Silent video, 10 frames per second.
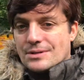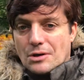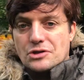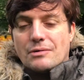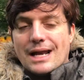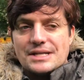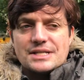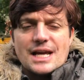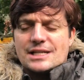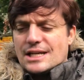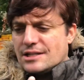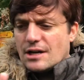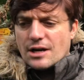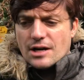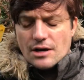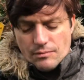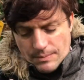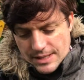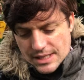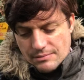Dr. Alan Sked, said, no,
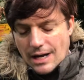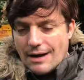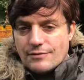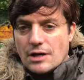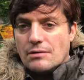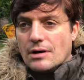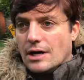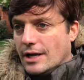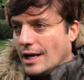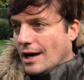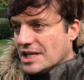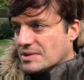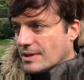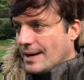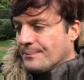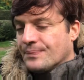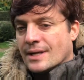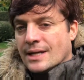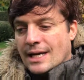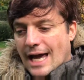we'll have no alliance with them.
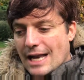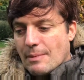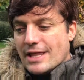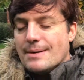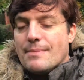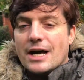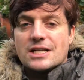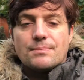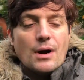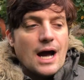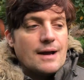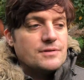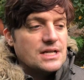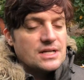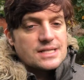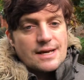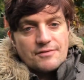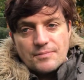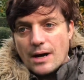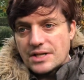Anyway, they might have deprived the
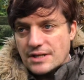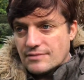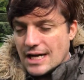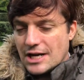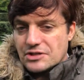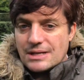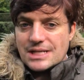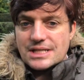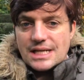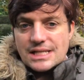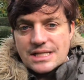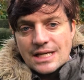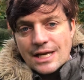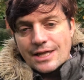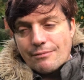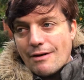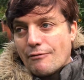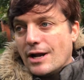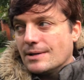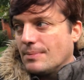Conservative Party of 10 or 20 seats, the
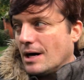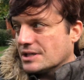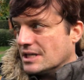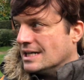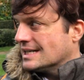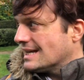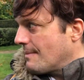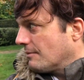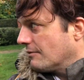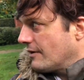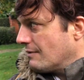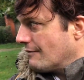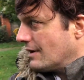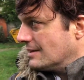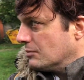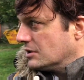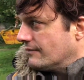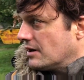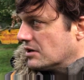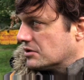Referendum Party. Some people who voted referendum wouldn't
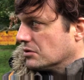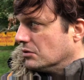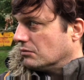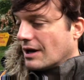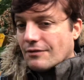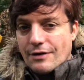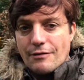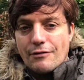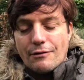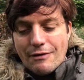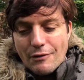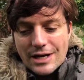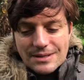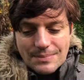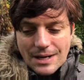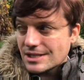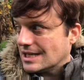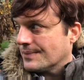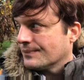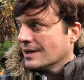have voted at all rather than vote for the Referendum Party.